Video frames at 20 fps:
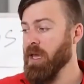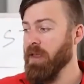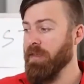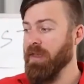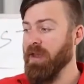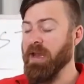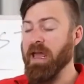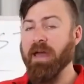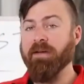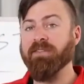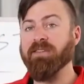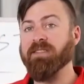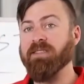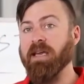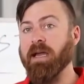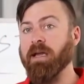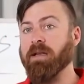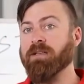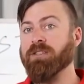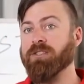and then have a
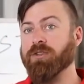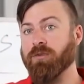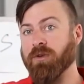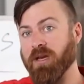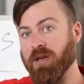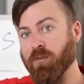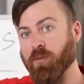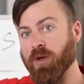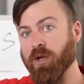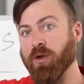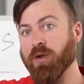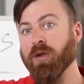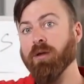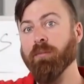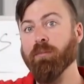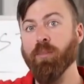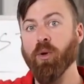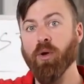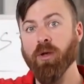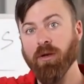second screen where you
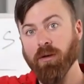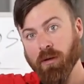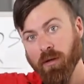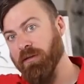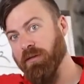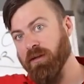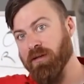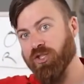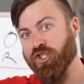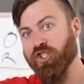can put the